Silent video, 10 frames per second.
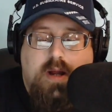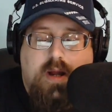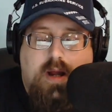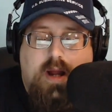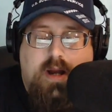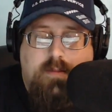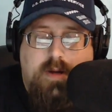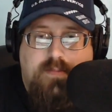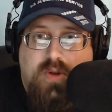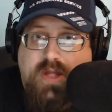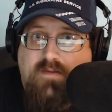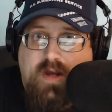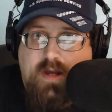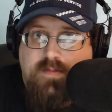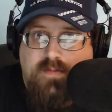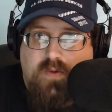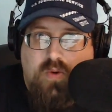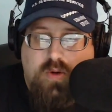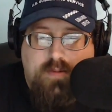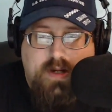And I'm not believing him wholly
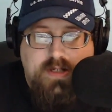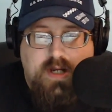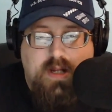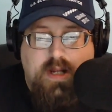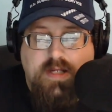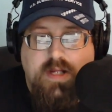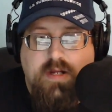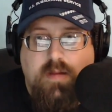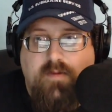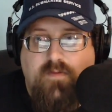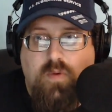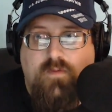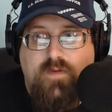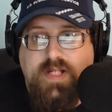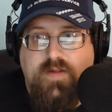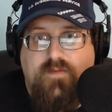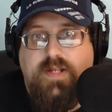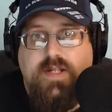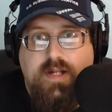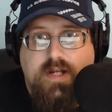because, again, he's not coming forward face to face to
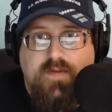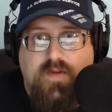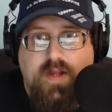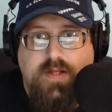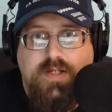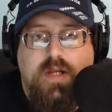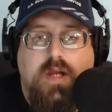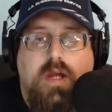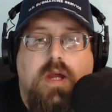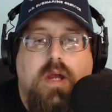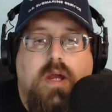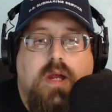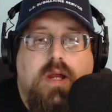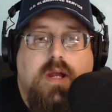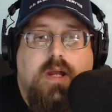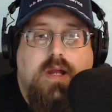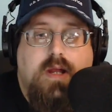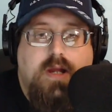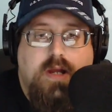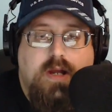testify this.
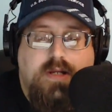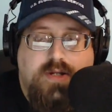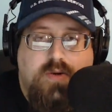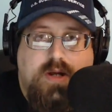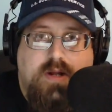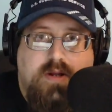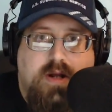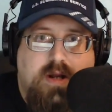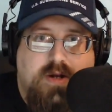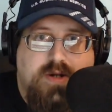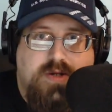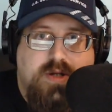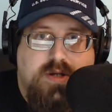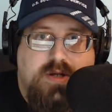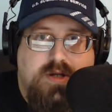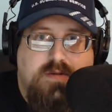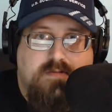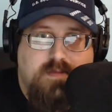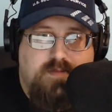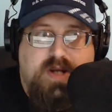He's doing it
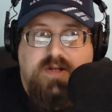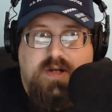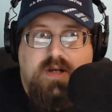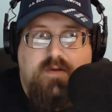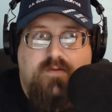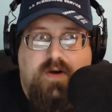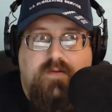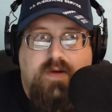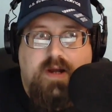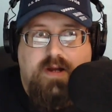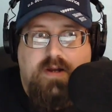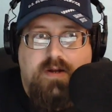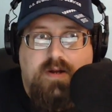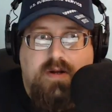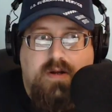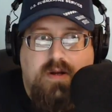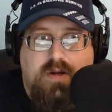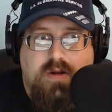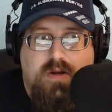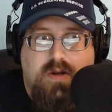basically in front of a
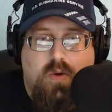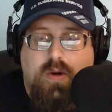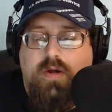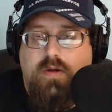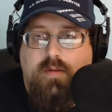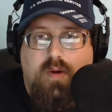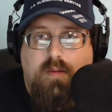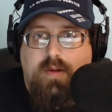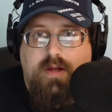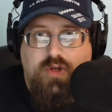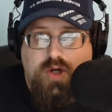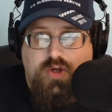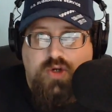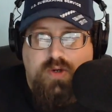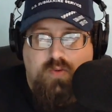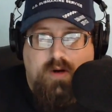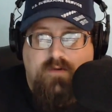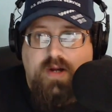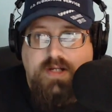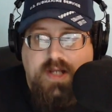lawyer and probably a judge wherever
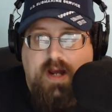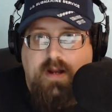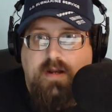he's at.